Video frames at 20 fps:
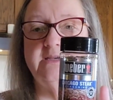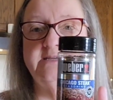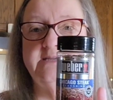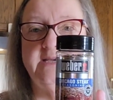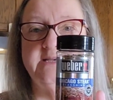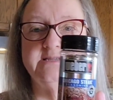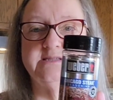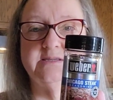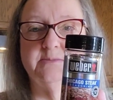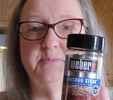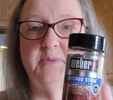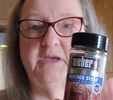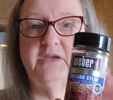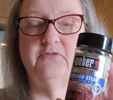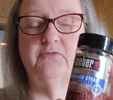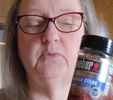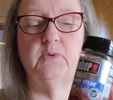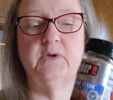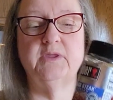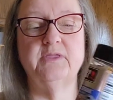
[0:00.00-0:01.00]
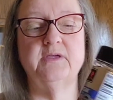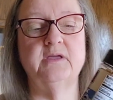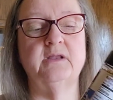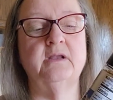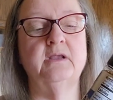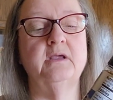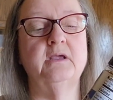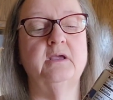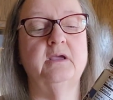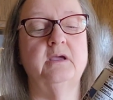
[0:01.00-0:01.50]
taste the beef with it,
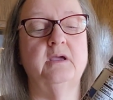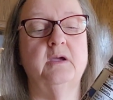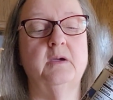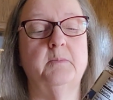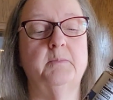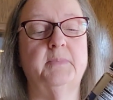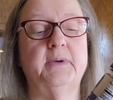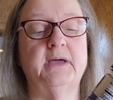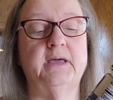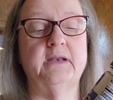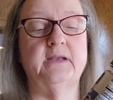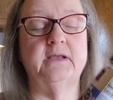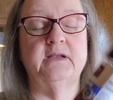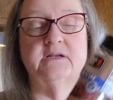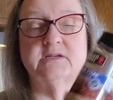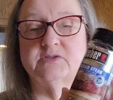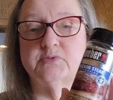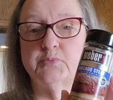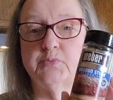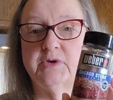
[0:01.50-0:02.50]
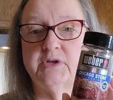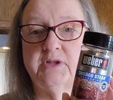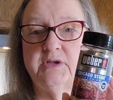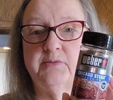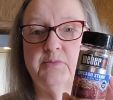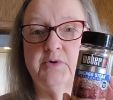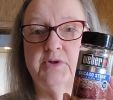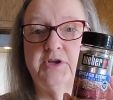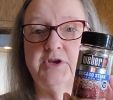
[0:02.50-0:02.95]
but it is really, really